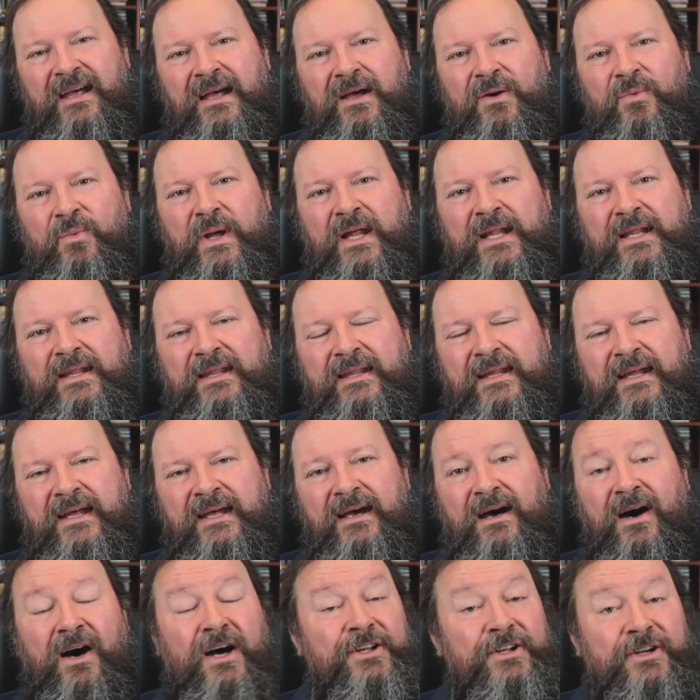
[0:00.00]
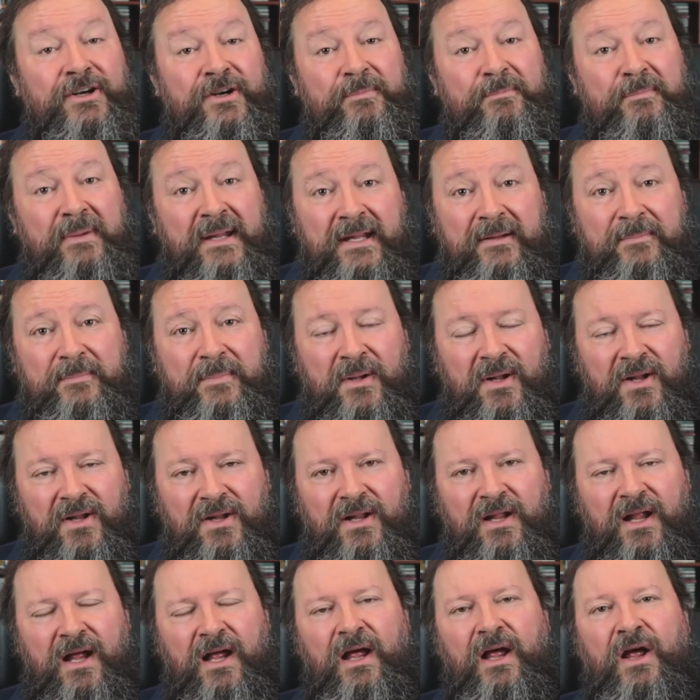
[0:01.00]
with other
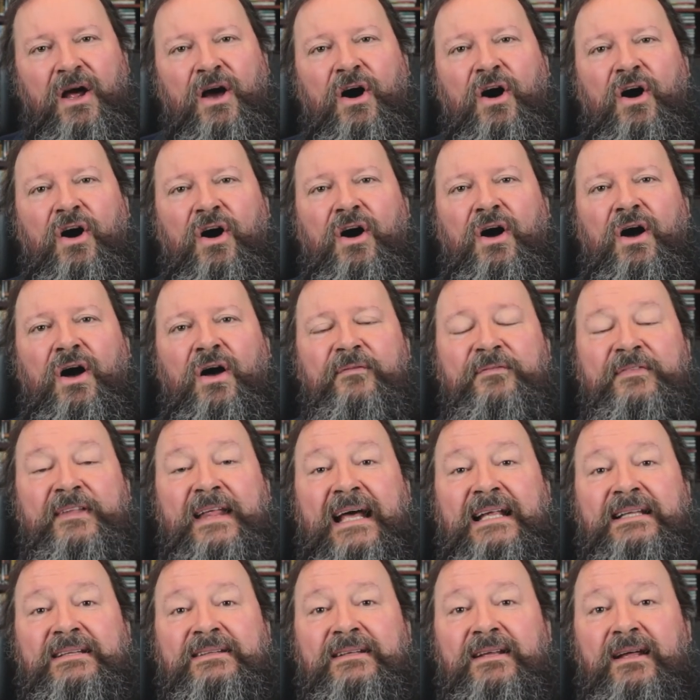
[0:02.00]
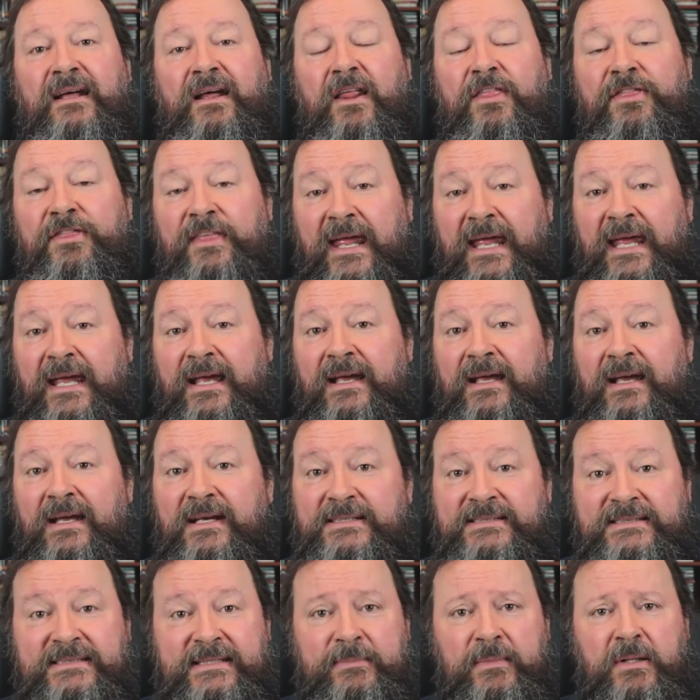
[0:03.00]
people that think
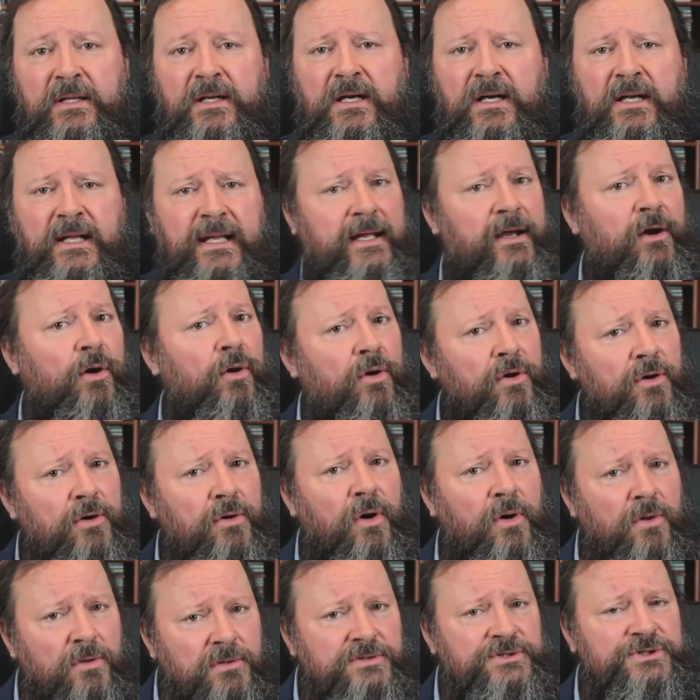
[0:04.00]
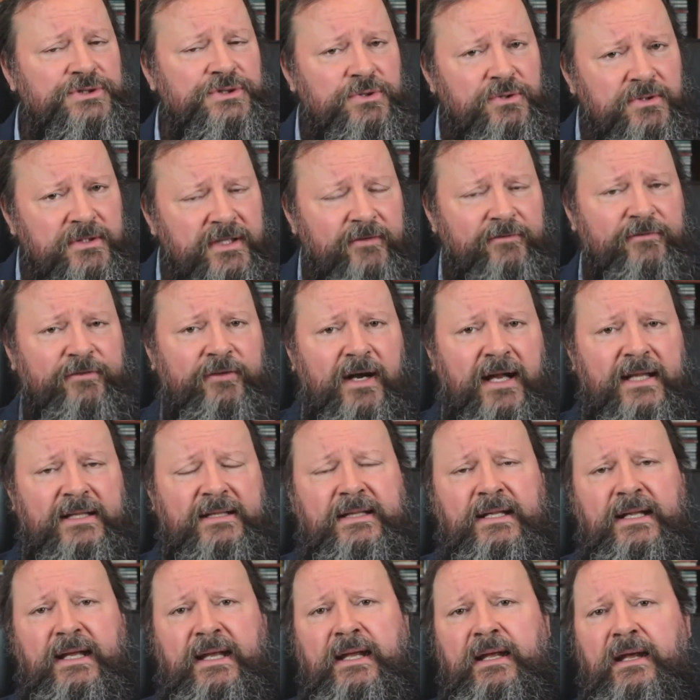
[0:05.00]
similarly or also
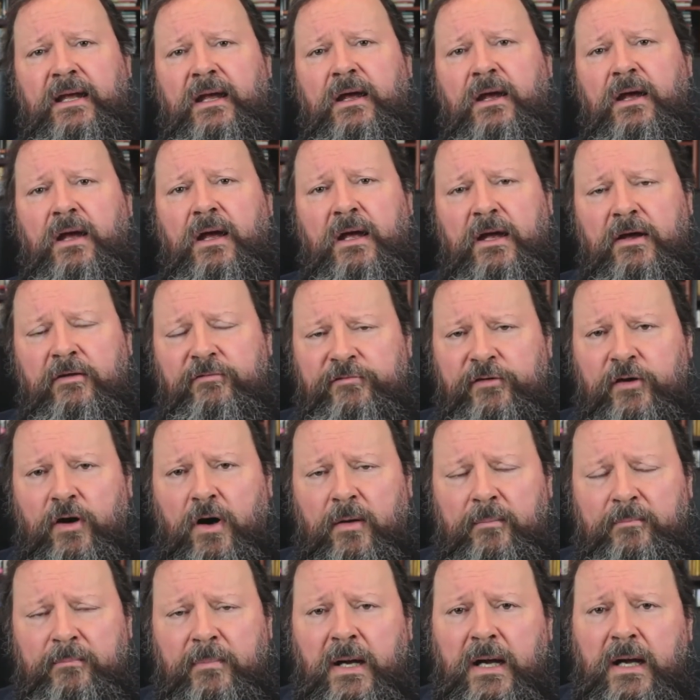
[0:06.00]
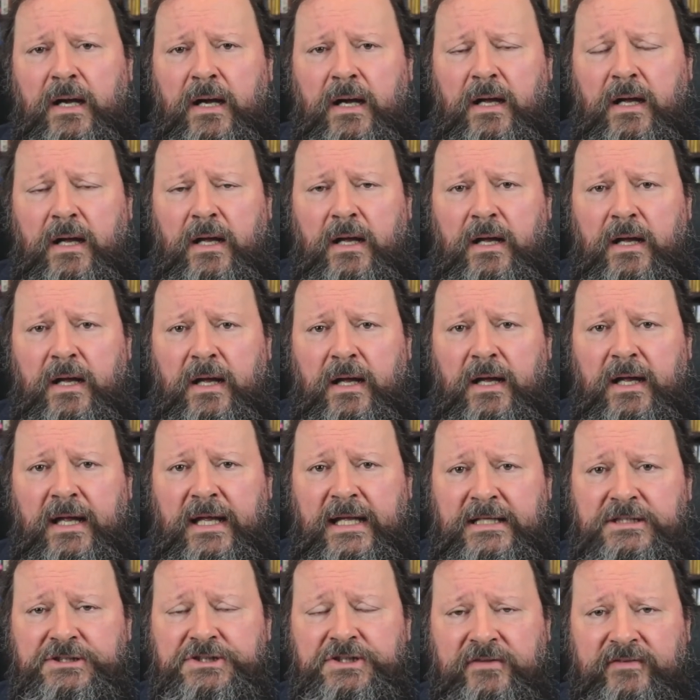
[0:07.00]
differently from
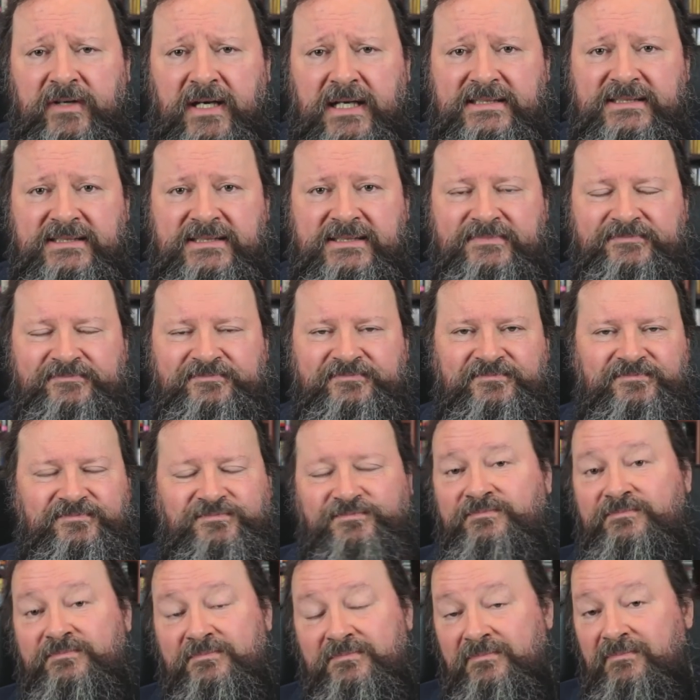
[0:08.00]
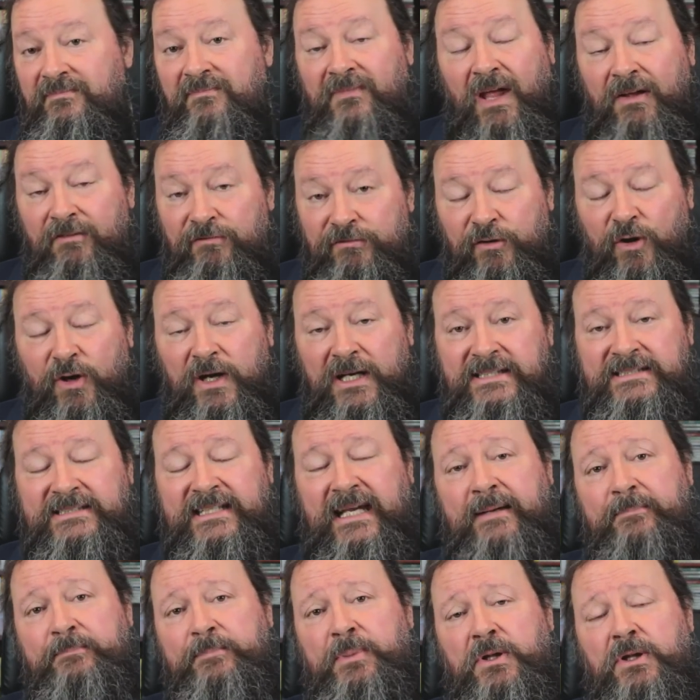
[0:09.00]
each of us. For
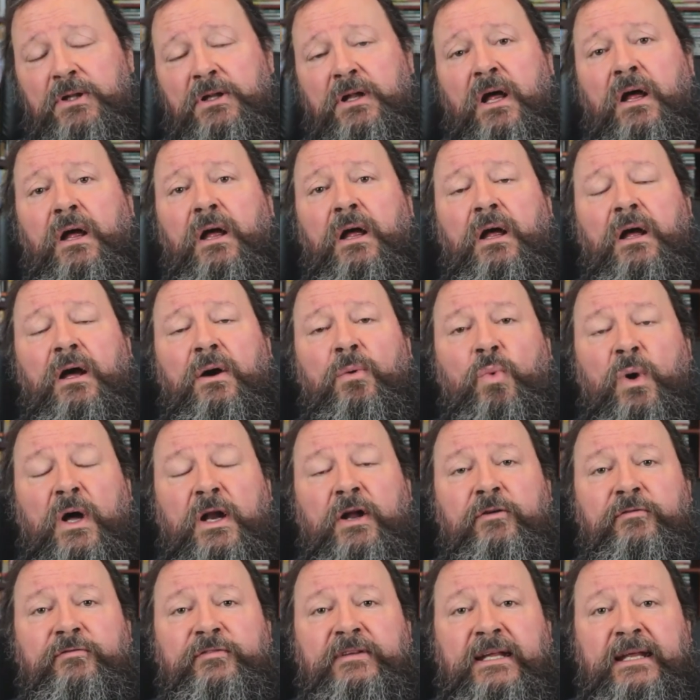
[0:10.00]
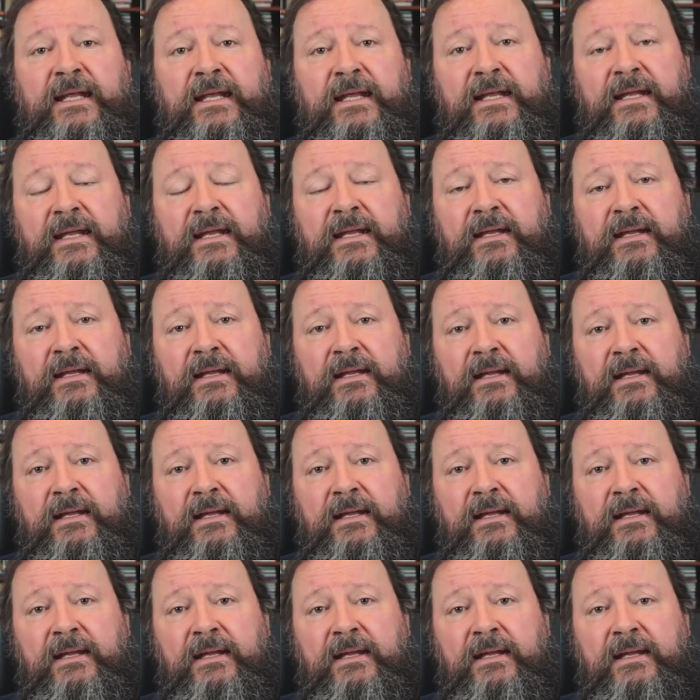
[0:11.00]
example, one of the